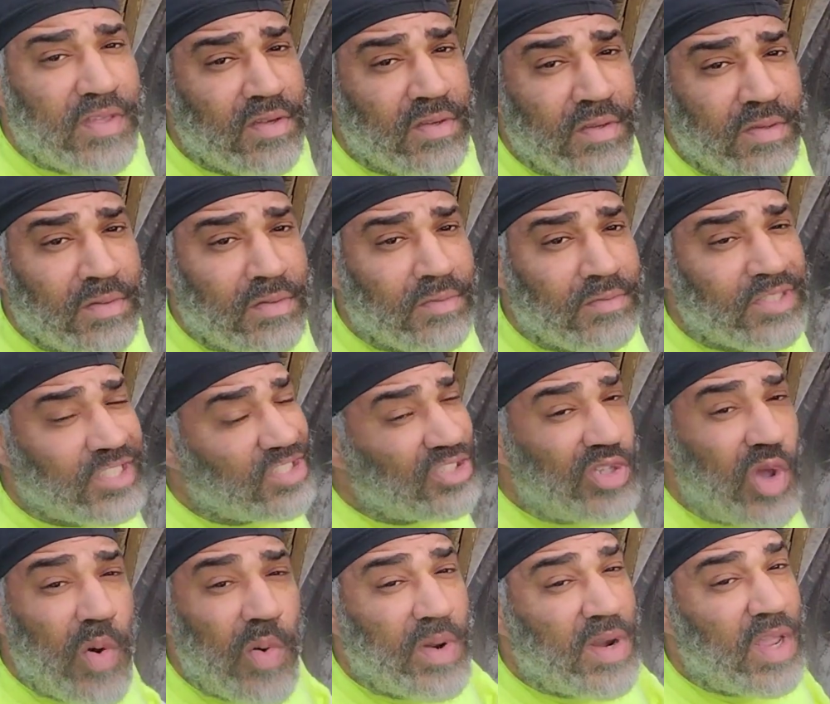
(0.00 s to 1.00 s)
Just throw it
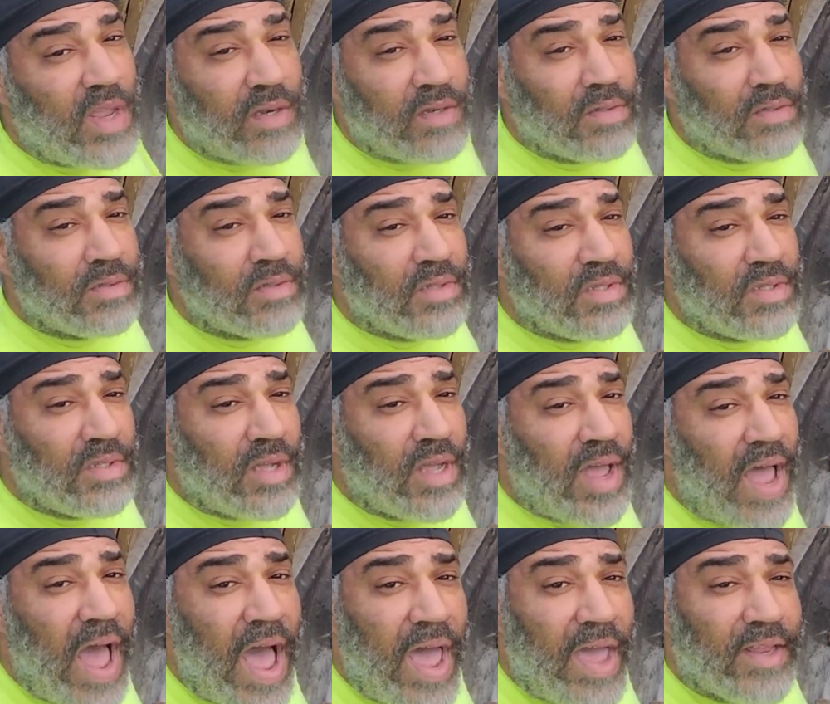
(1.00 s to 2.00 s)
in. All right,
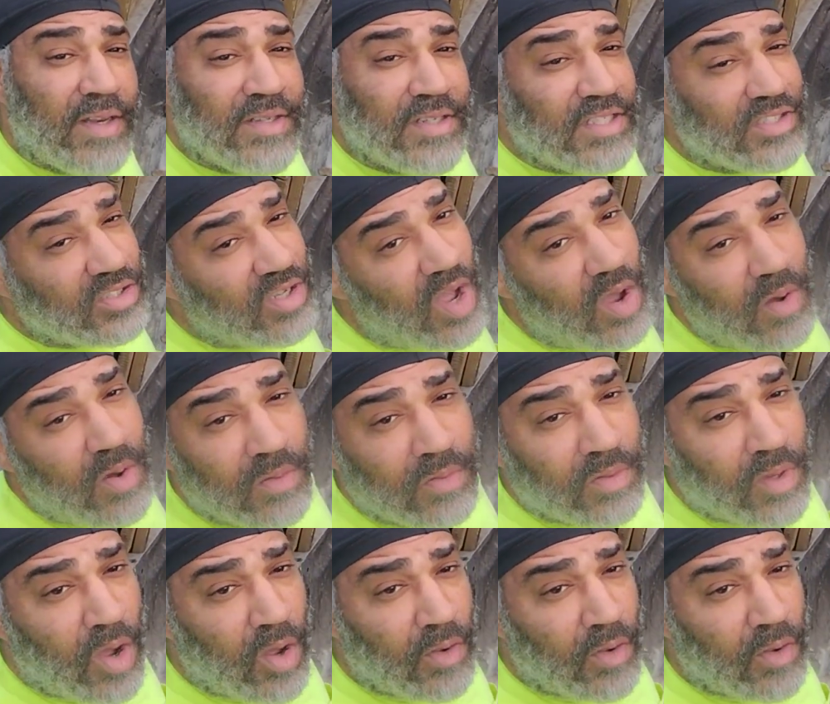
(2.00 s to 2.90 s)
let's go. Off to the